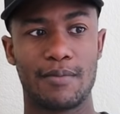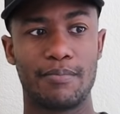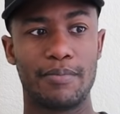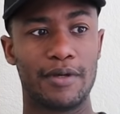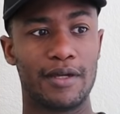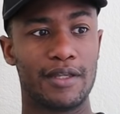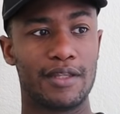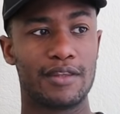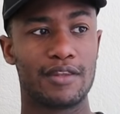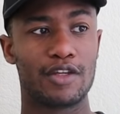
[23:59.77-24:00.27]

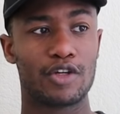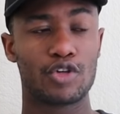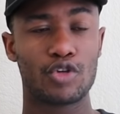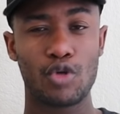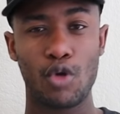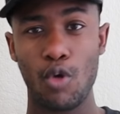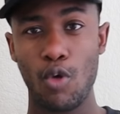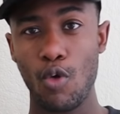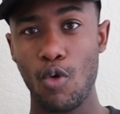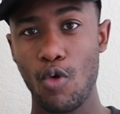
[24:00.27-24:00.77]
but the
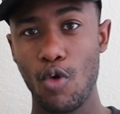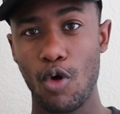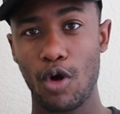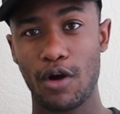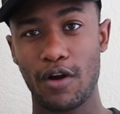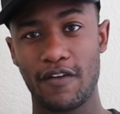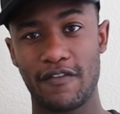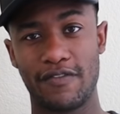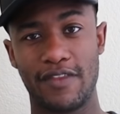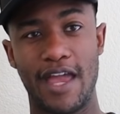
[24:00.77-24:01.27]

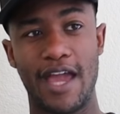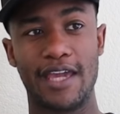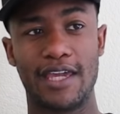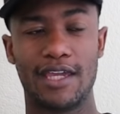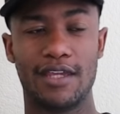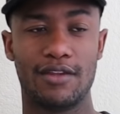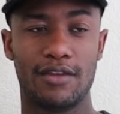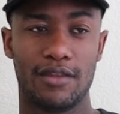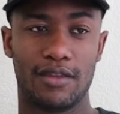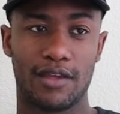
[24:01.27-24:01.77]
core of
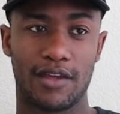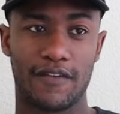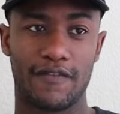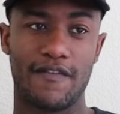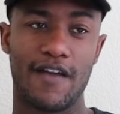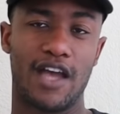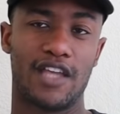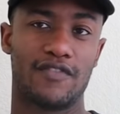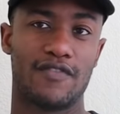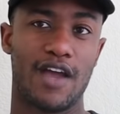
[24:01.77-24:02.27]
Nike, do you think of
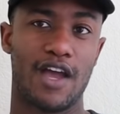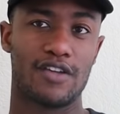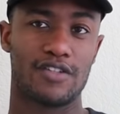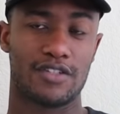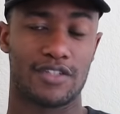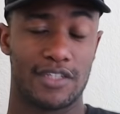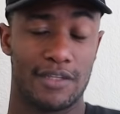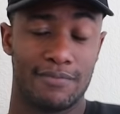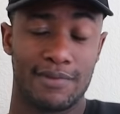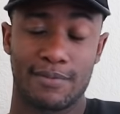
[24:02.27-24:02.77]
fast
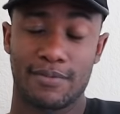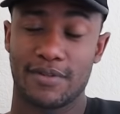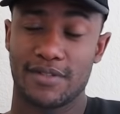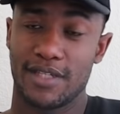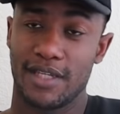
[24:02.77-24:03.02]
fashion? Some people